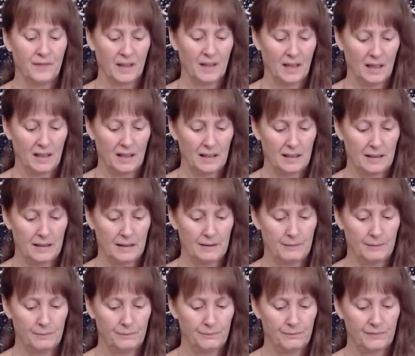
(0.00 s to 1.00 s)

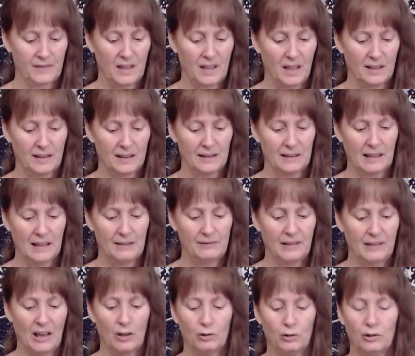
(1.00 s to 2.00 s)
kind of left
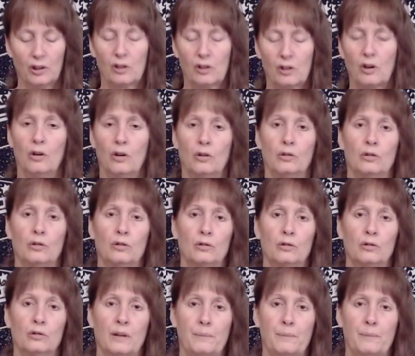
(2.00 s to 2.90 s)
out in the cold,